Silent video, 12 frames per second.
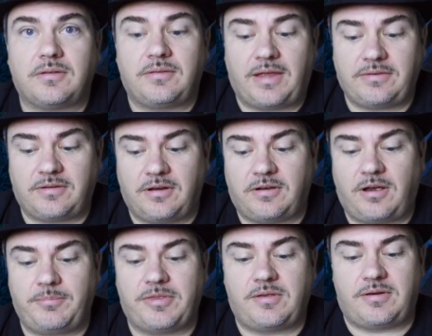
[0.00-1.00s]
that's going to
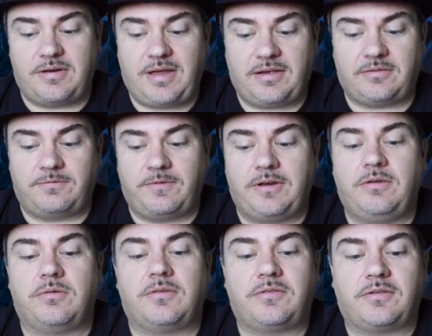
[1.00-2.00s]
come in the next
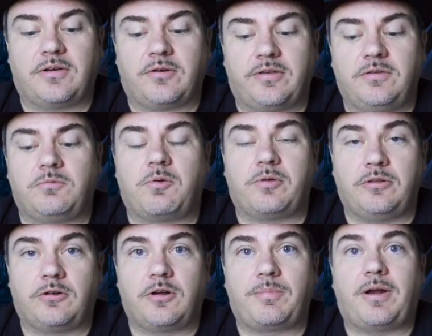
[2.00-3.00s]
video in the series, where we
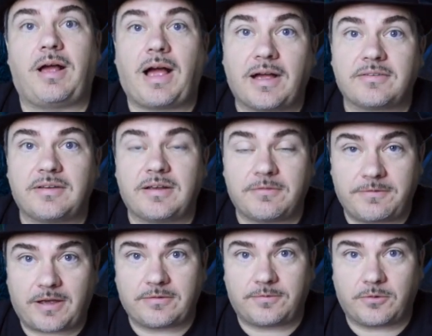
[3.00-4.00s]
learn about oxidative
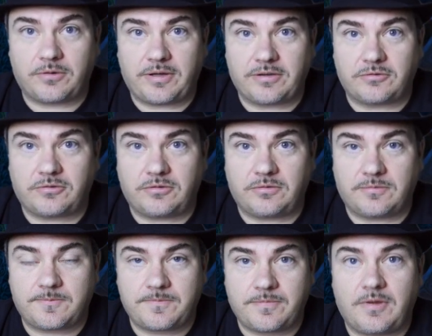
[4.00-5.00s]
phosphorylation.
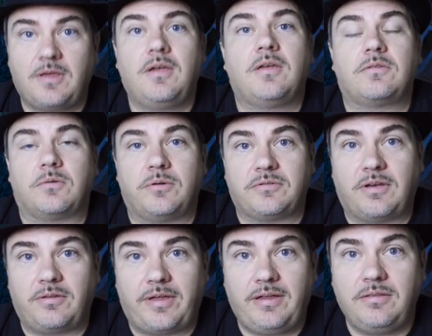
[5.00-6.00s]
So
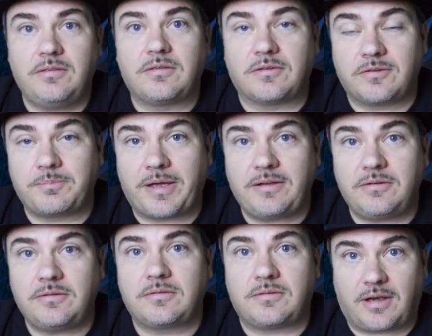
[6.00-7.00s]
until then, this has
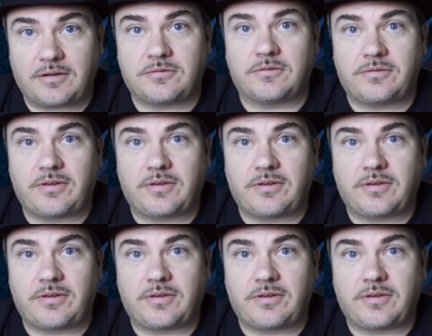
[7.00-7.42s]
been Doctor